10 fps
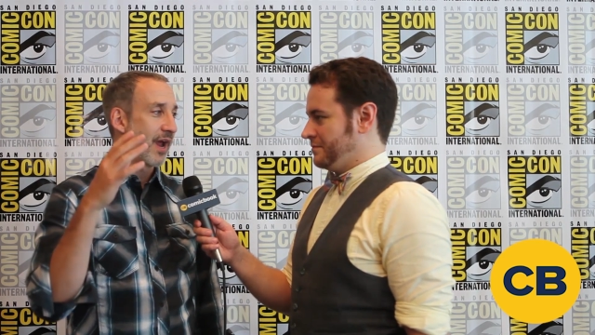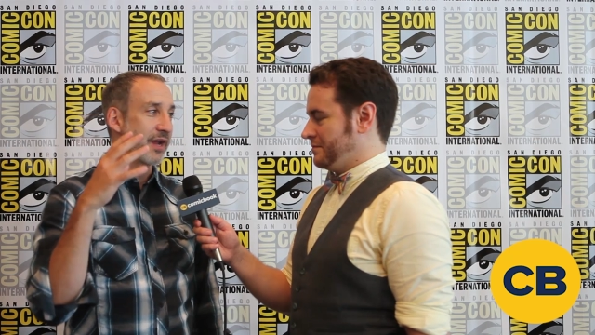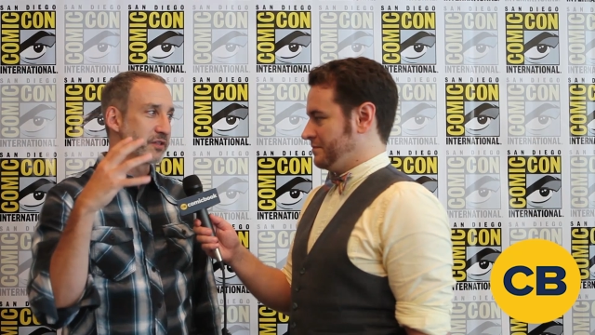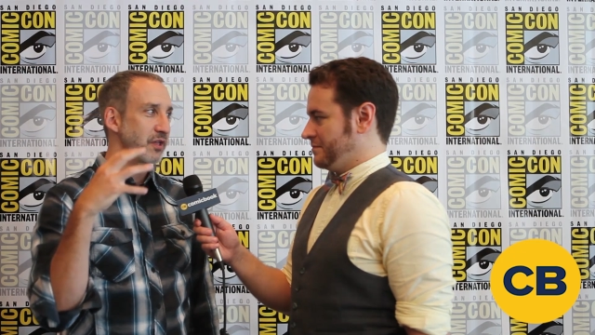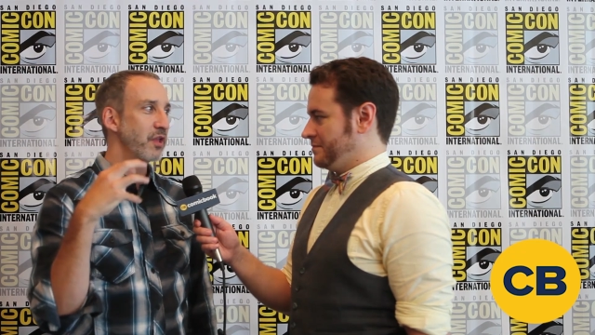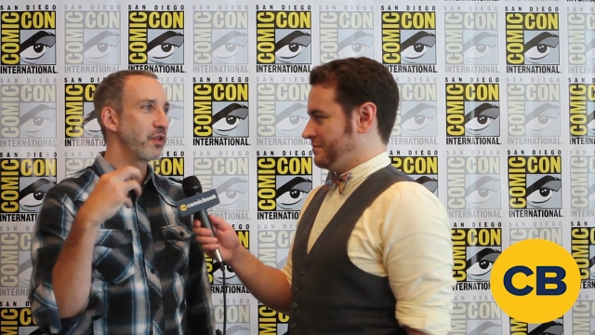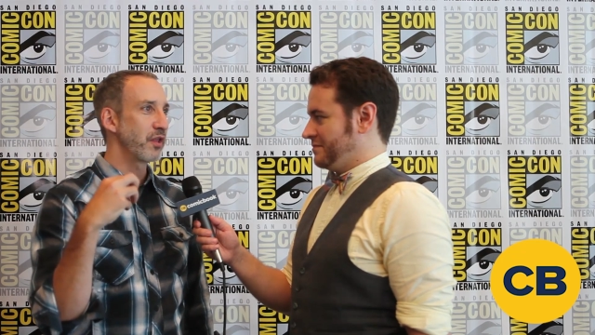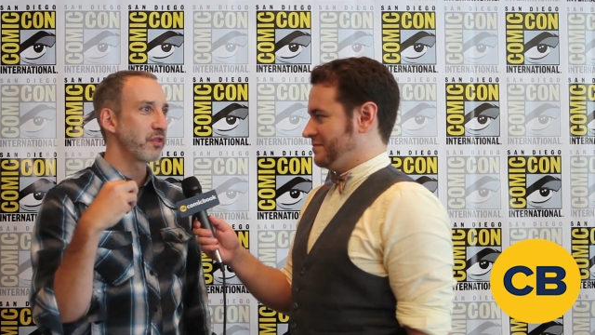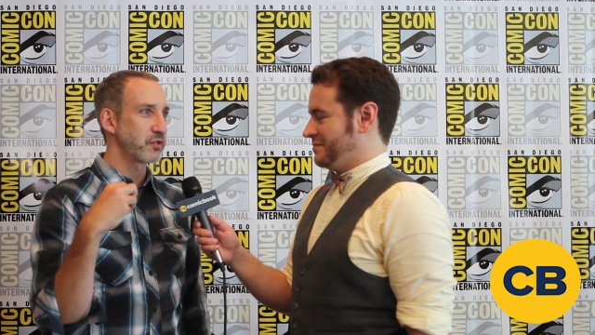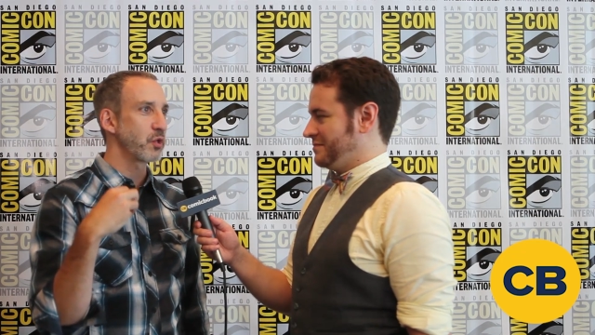Speaker 1: And
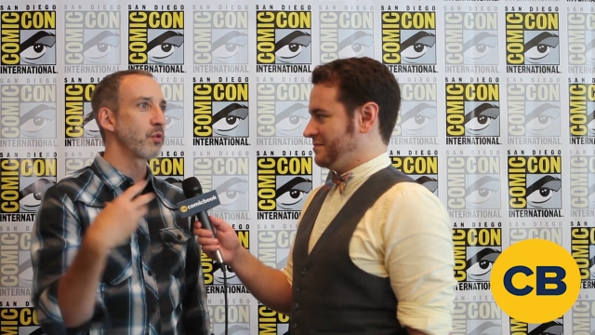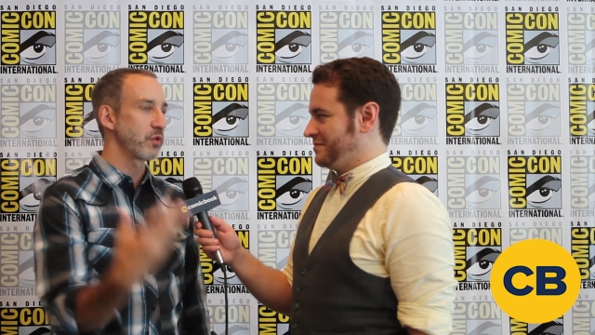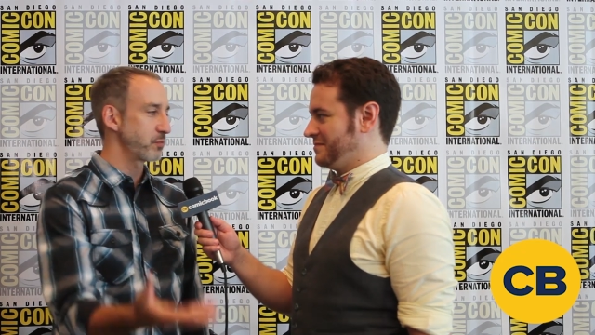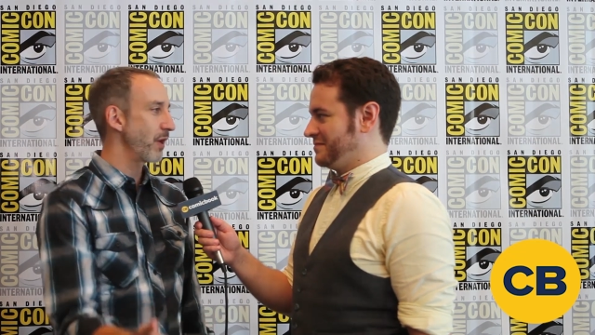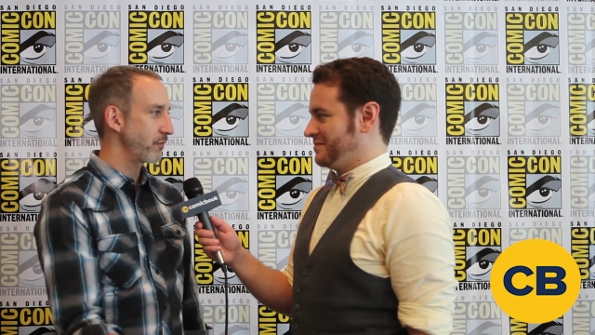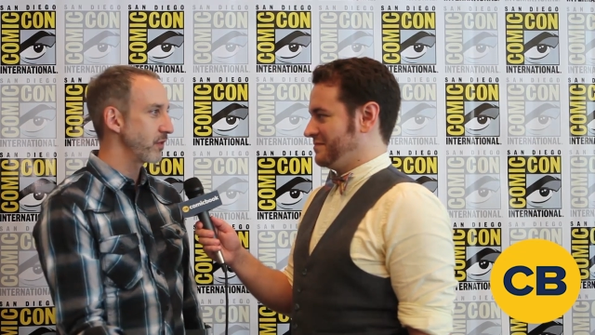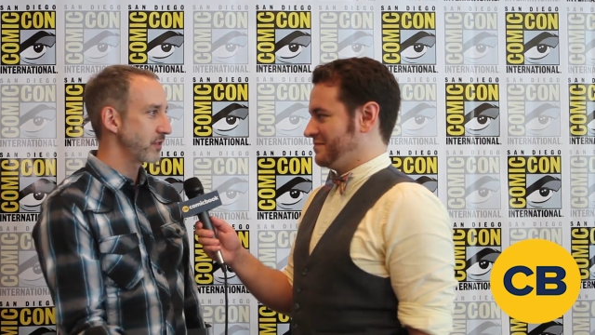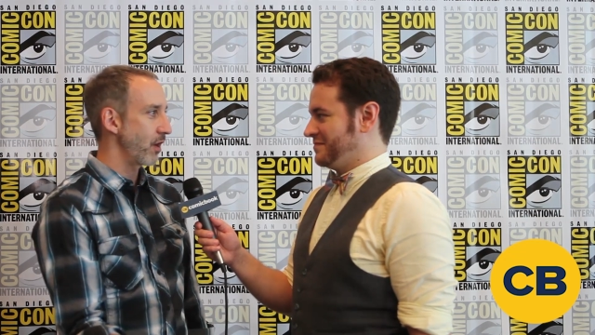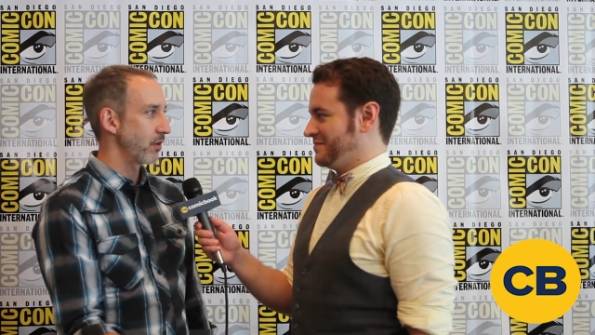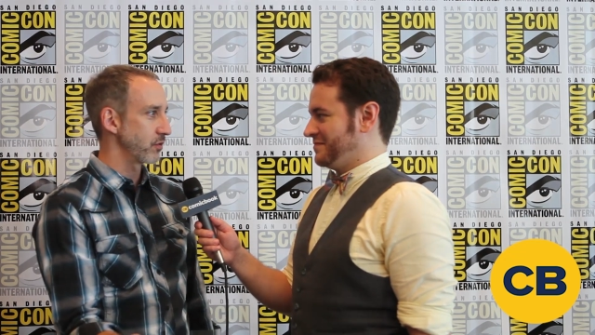so the respect for
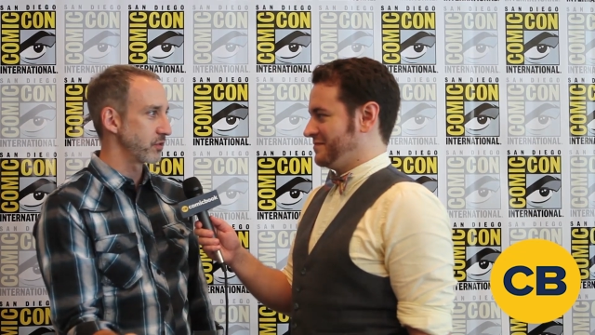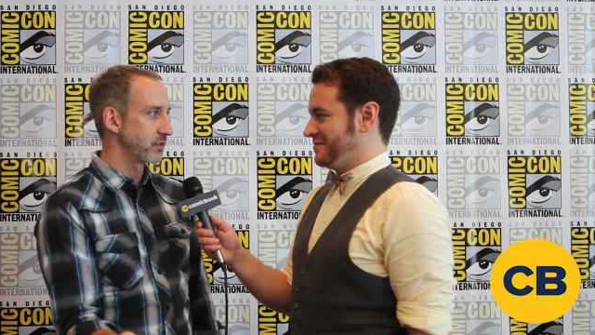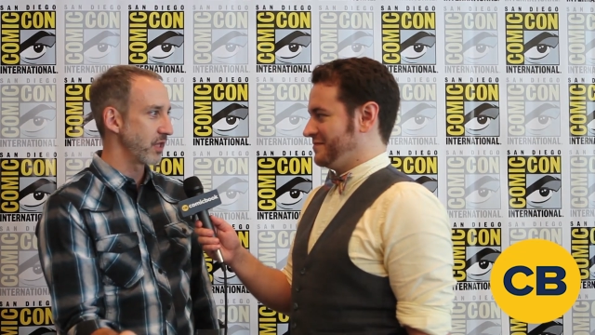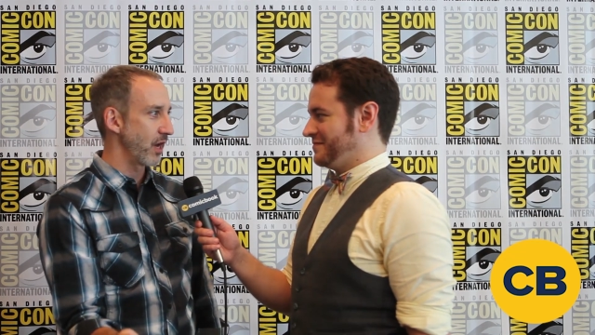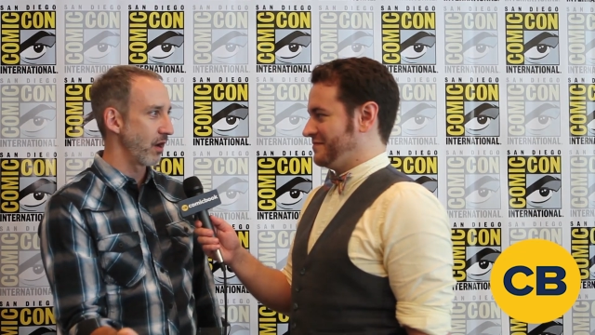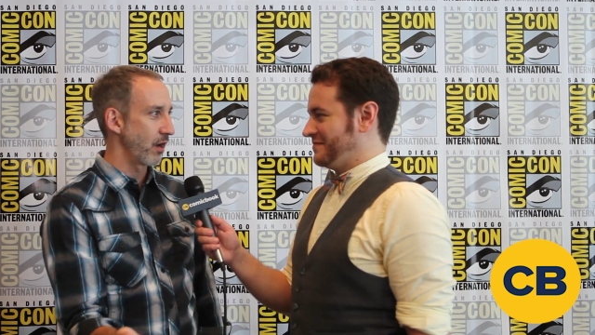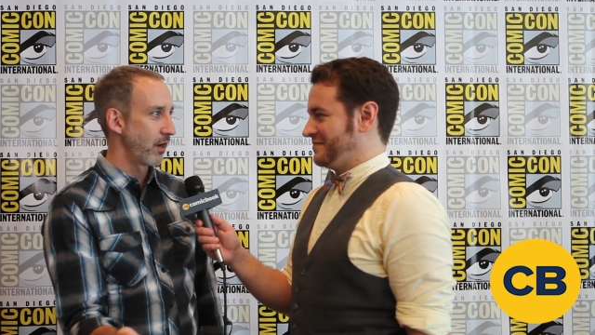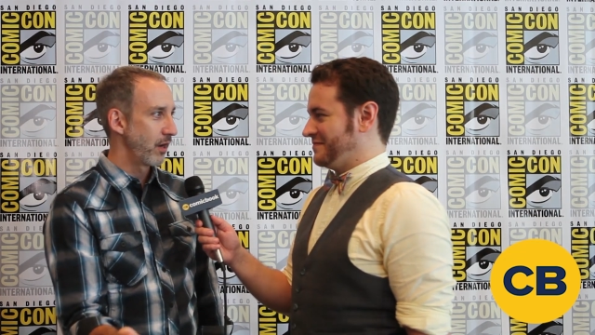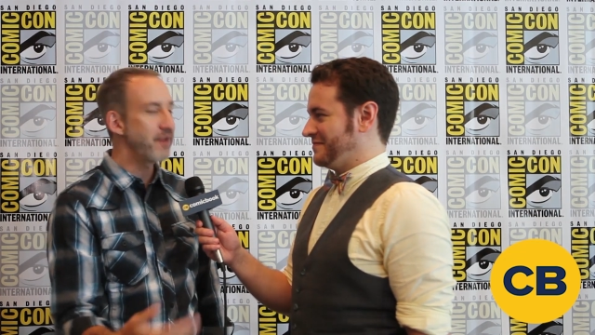these characters is there.